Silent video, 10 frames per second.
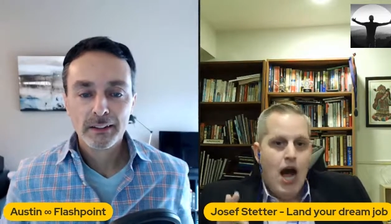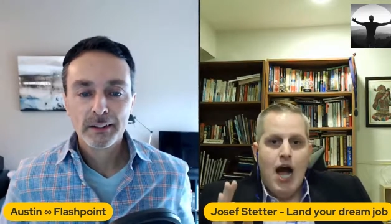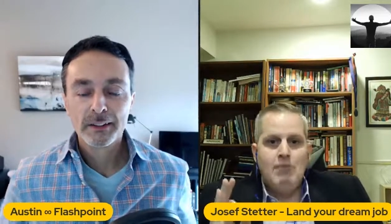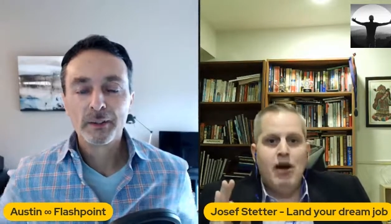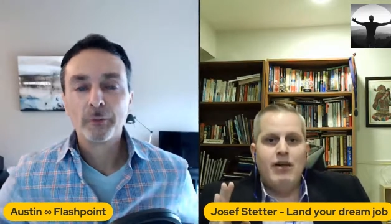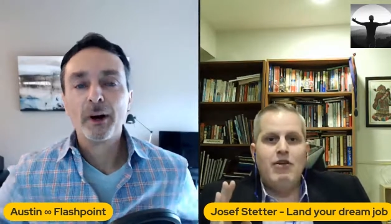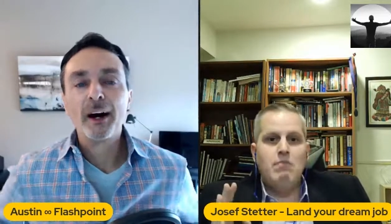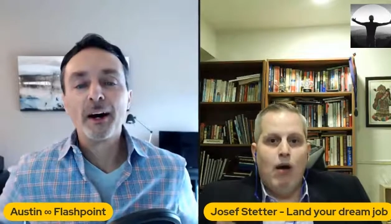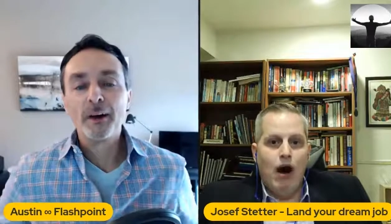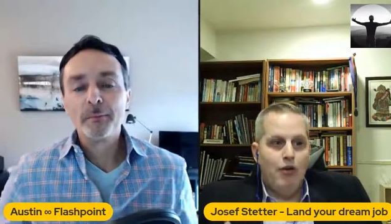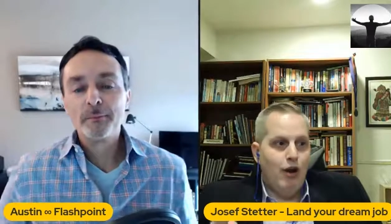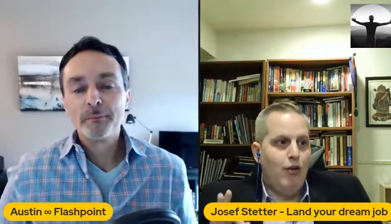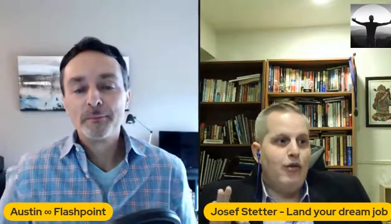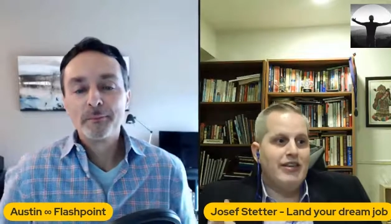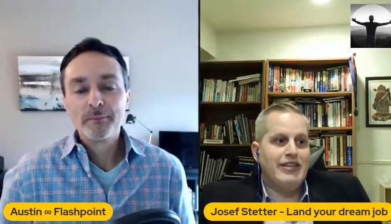Speaker 1: I'm not even wow.
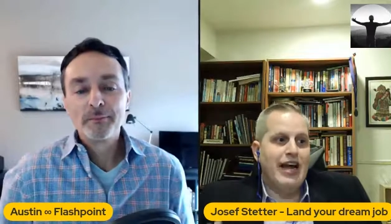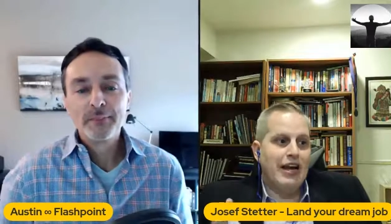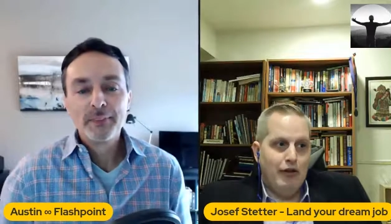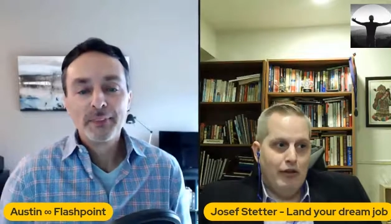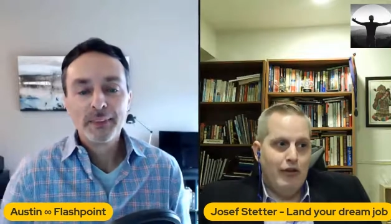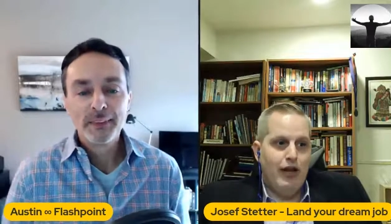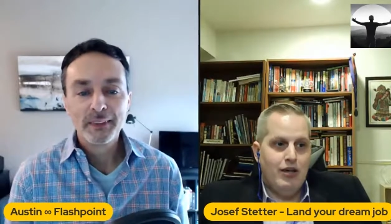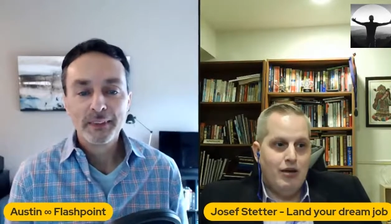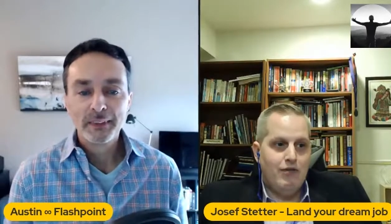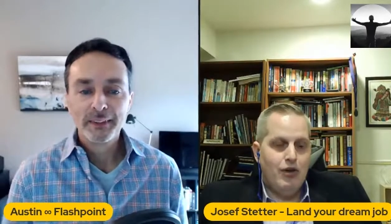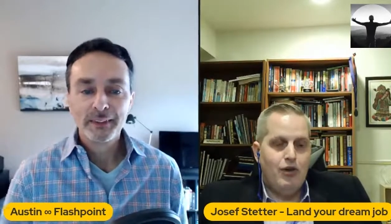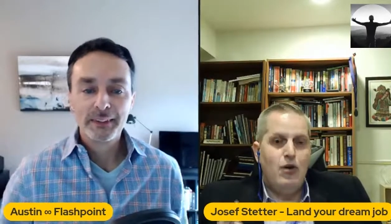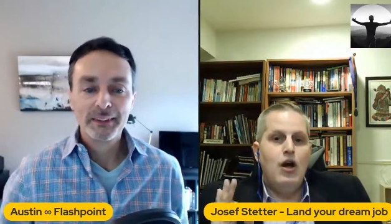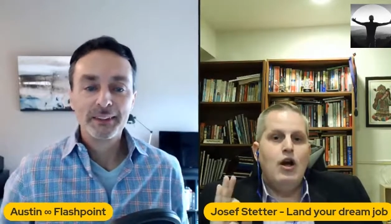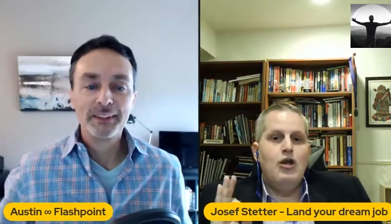bothering with the second and third
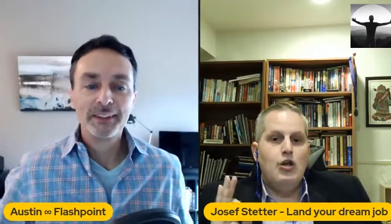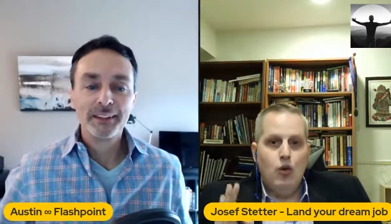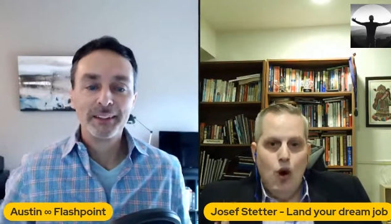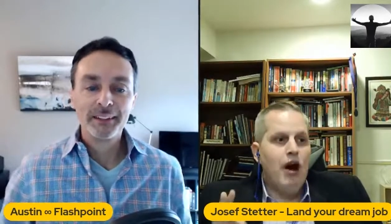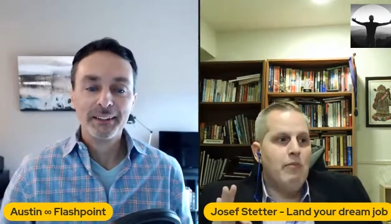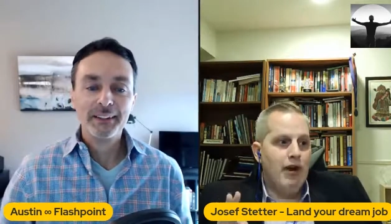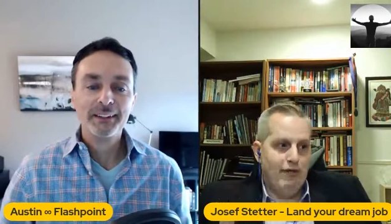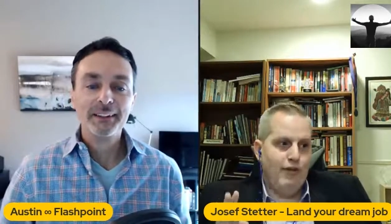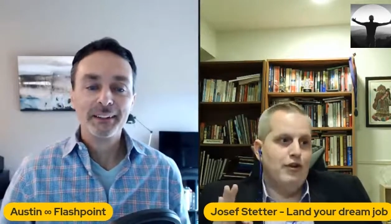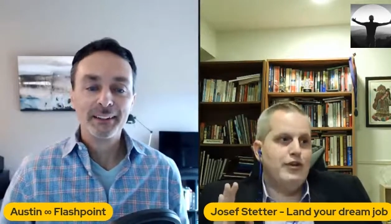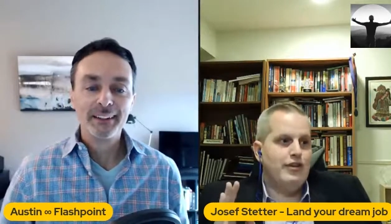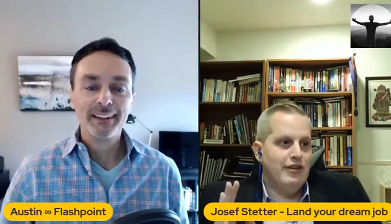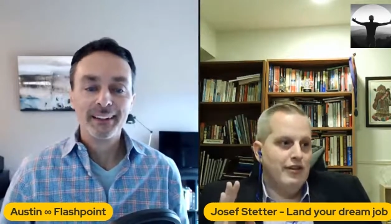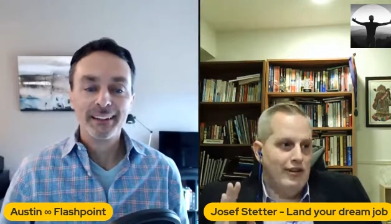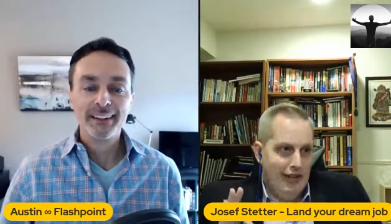interview. You are my
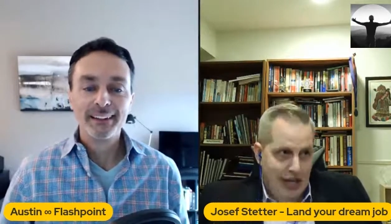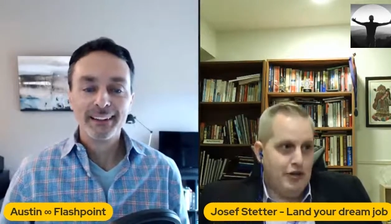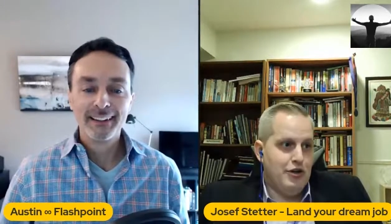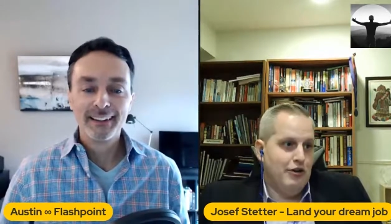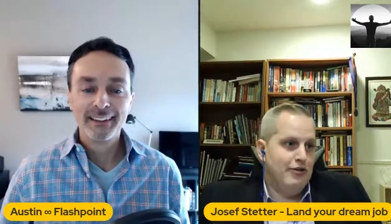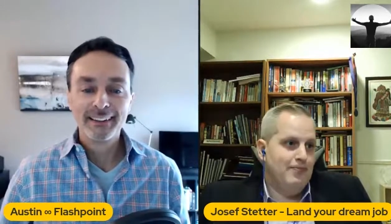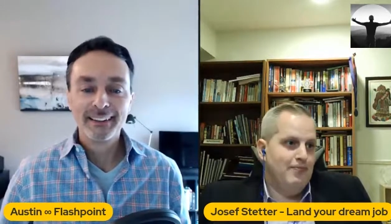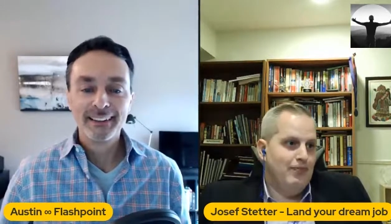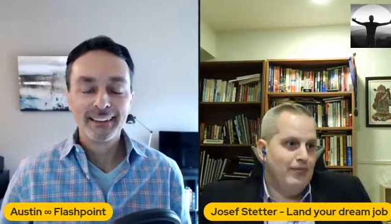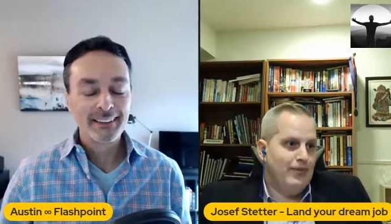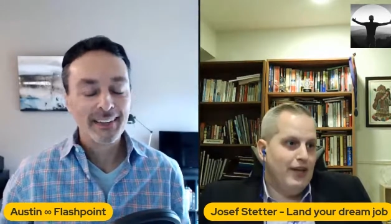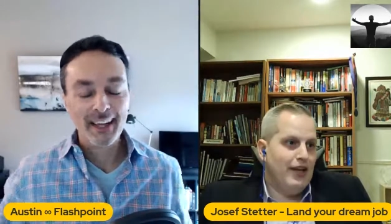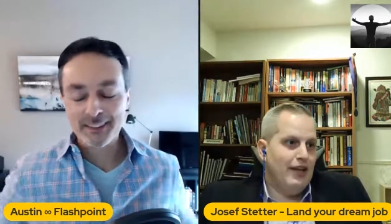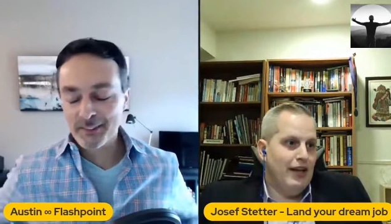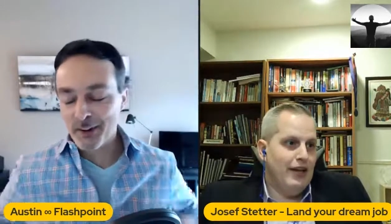first intern.
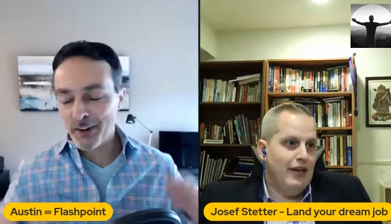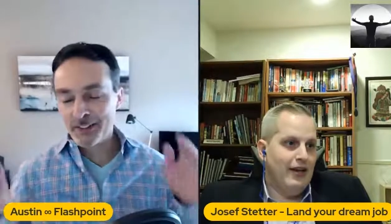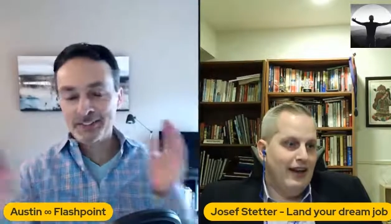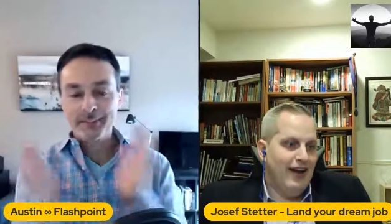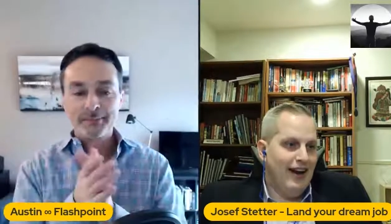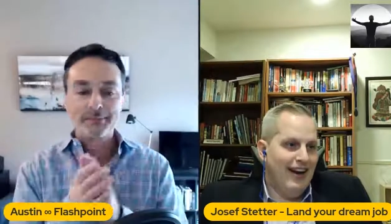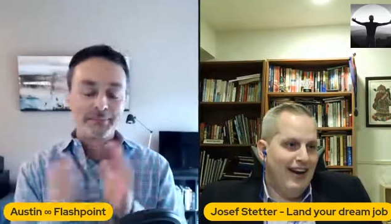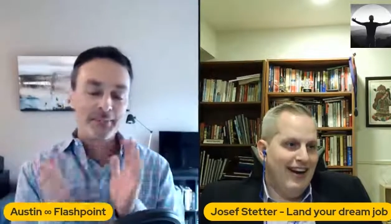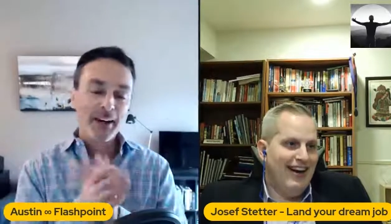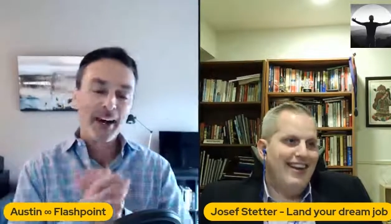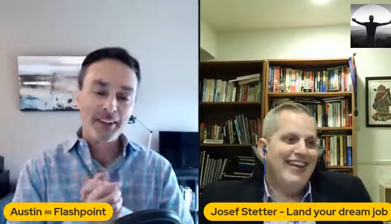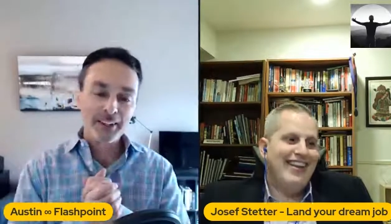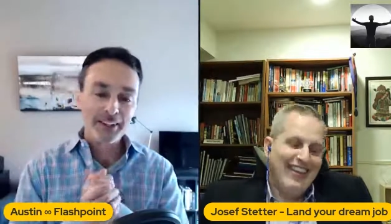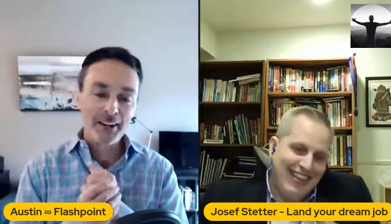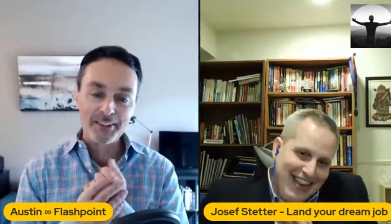
Speaker 2: That's awesome. Wow.
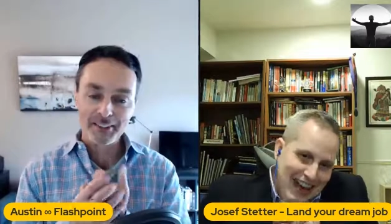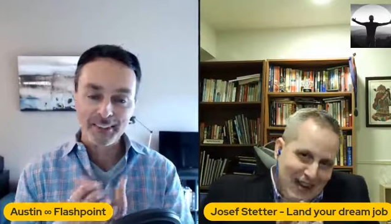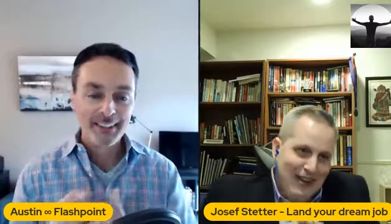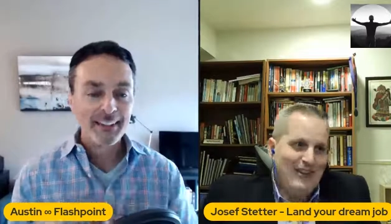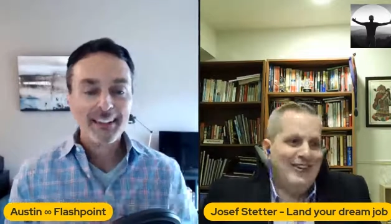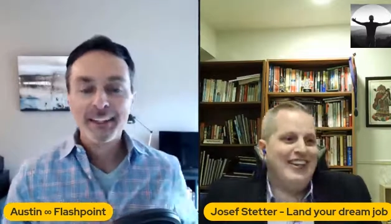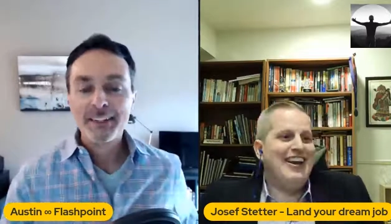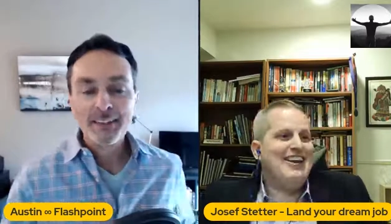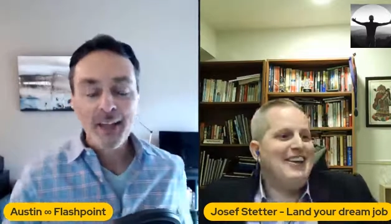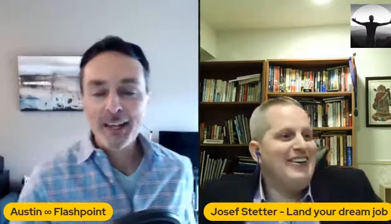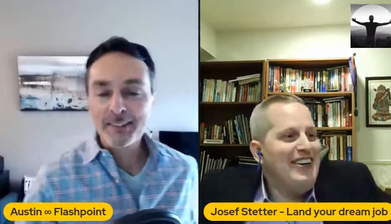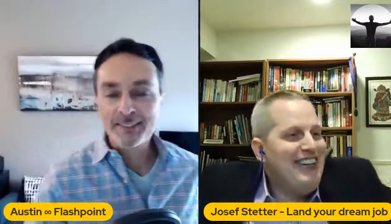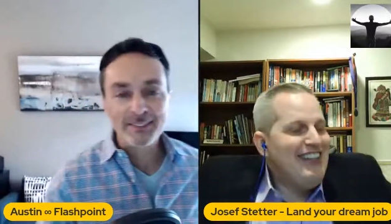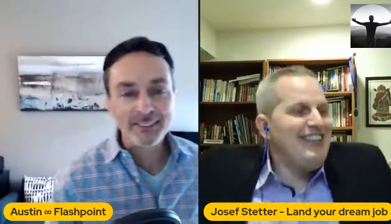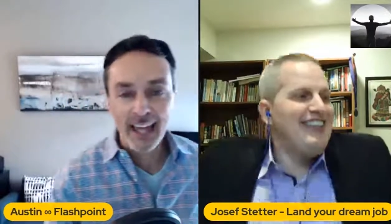Congratulations. Thank you. Thank you. That's,
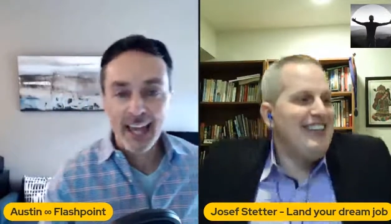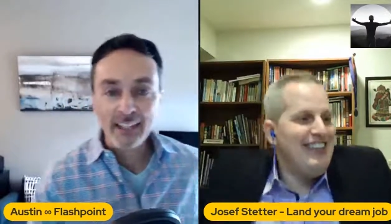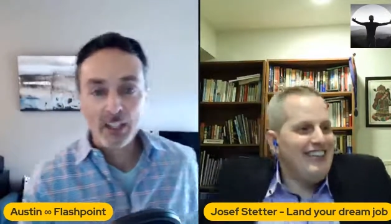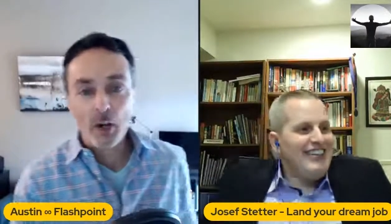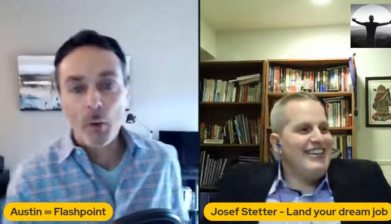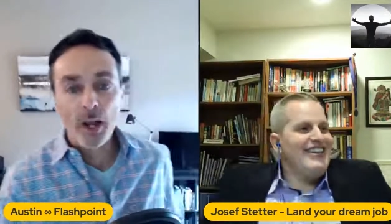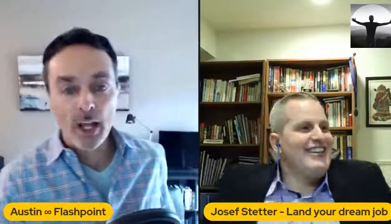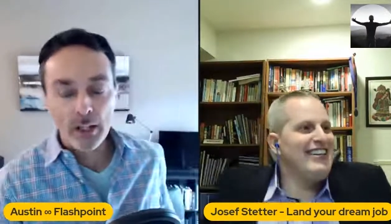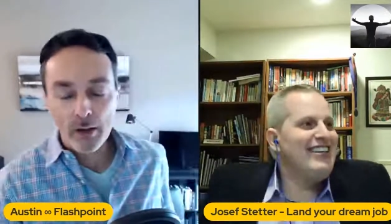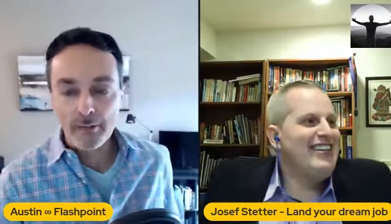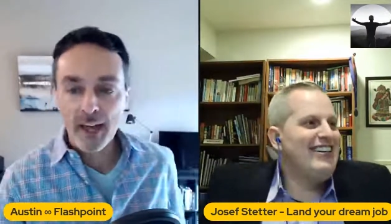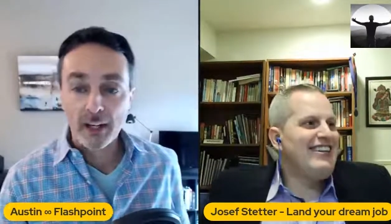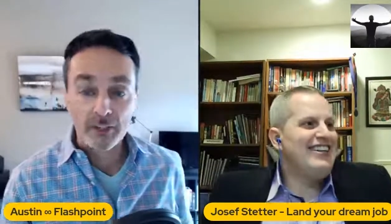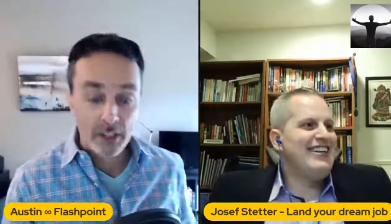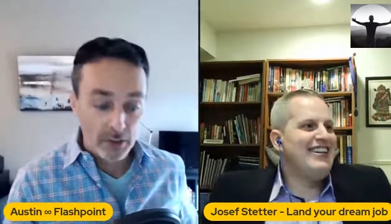that, you know what? I love that
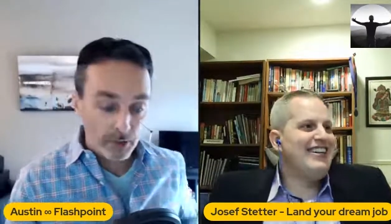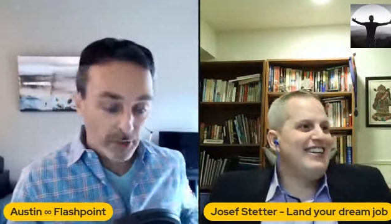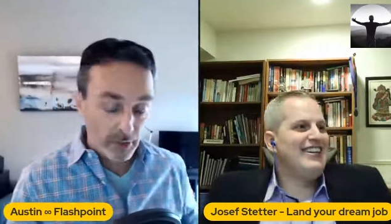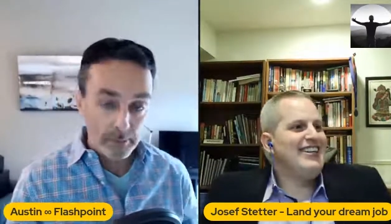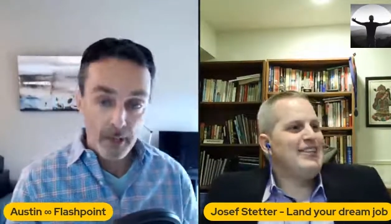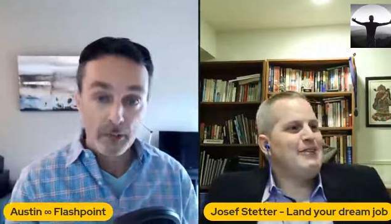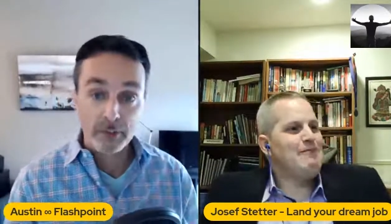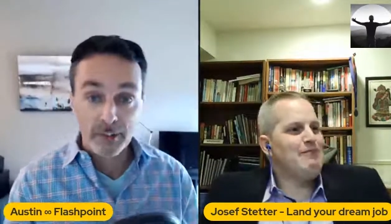because I used to, I used